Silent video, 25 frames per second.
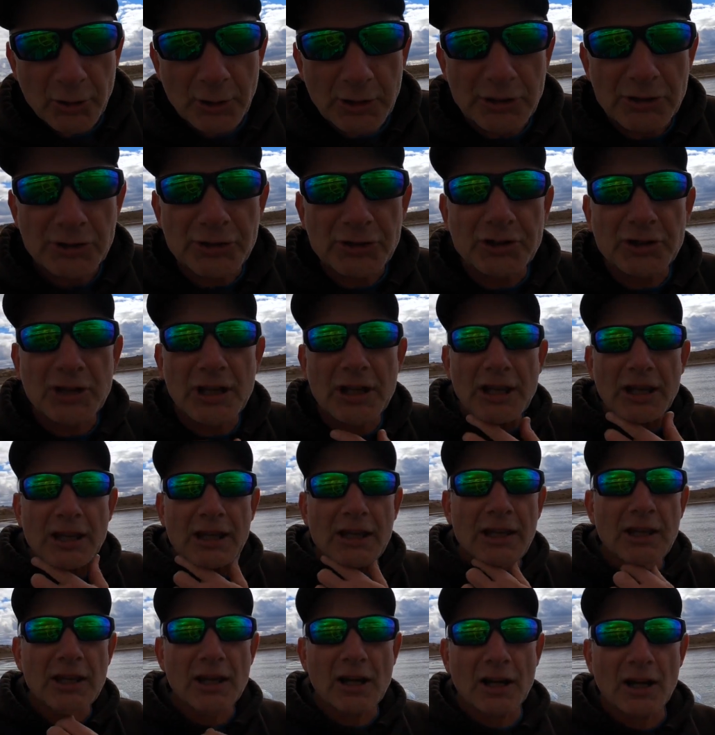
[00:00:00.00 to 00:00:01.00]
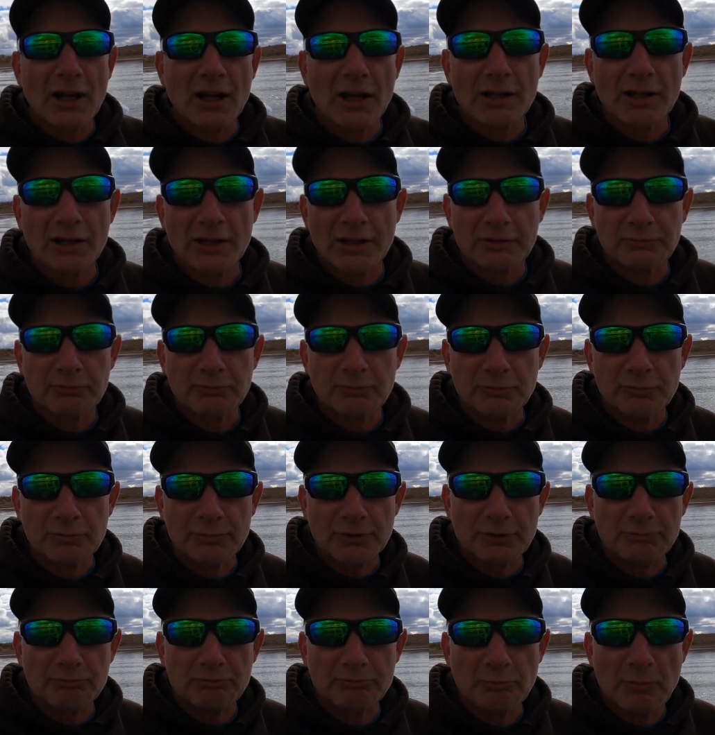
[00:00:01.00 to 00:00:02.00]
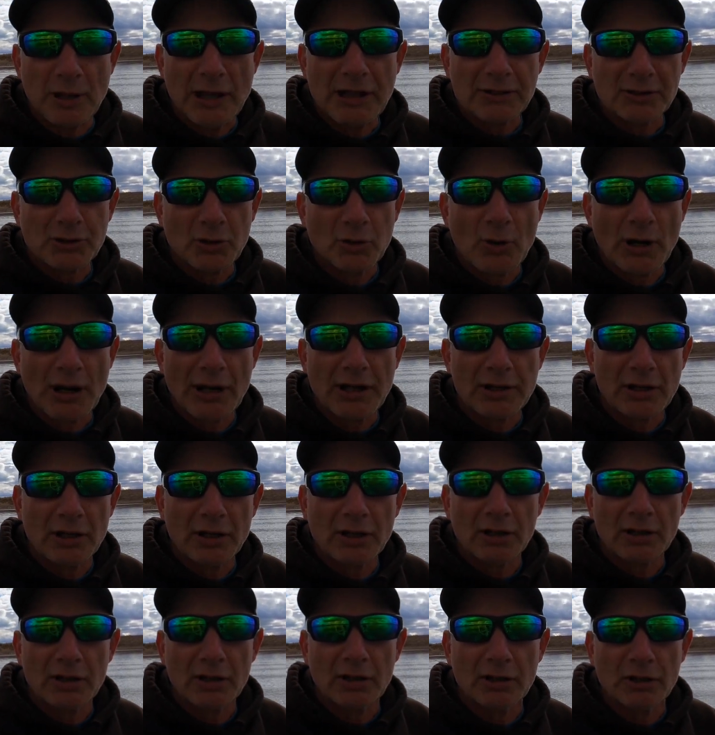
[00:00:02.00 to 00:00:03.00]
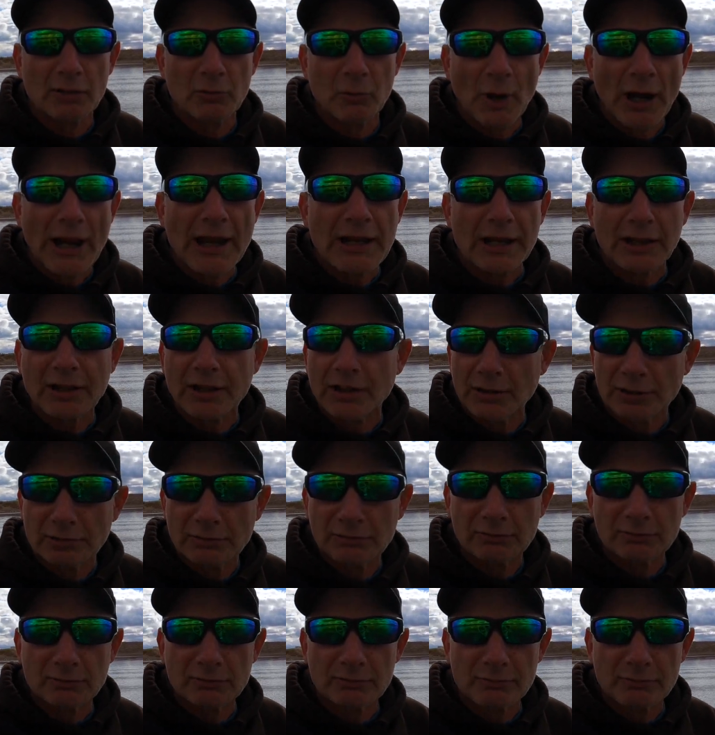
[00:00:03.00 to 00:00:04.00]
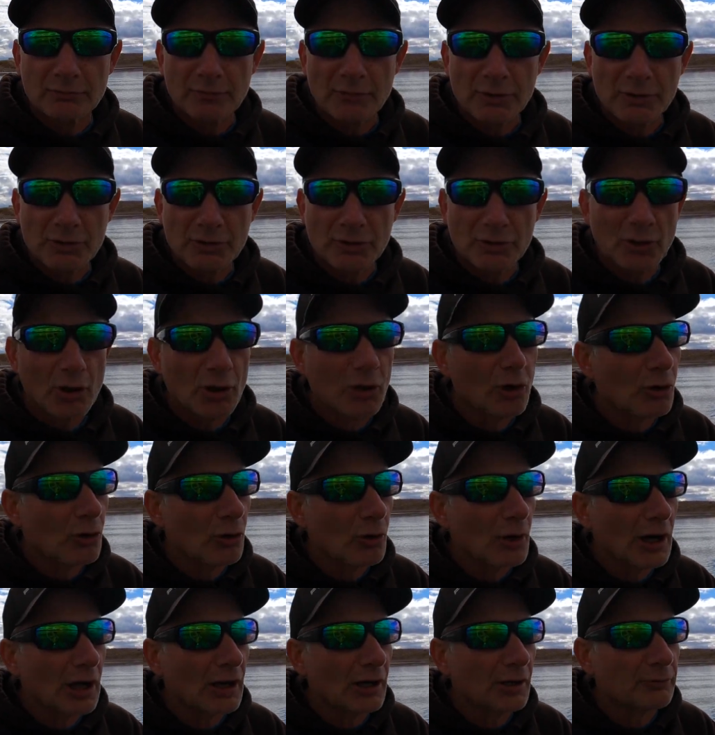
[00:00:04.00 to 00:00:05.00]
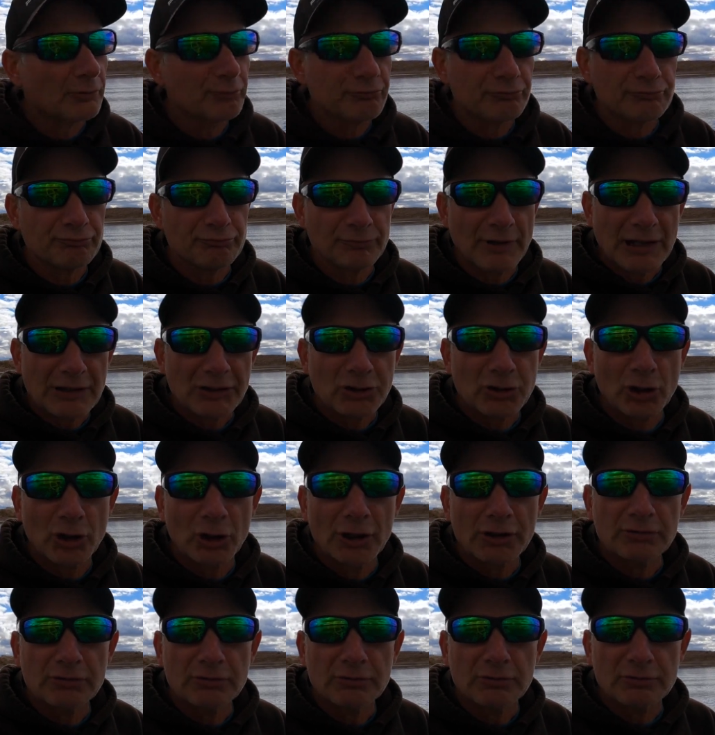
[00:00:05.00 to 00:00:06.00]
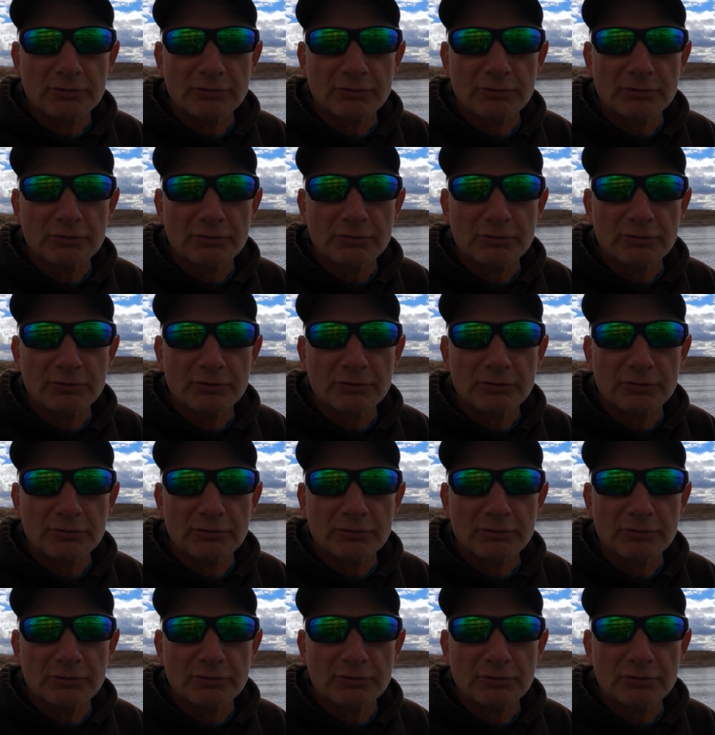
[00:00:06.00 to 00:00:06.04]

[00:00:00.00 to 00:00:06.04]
you can see, it makes quite a wake, so that's good.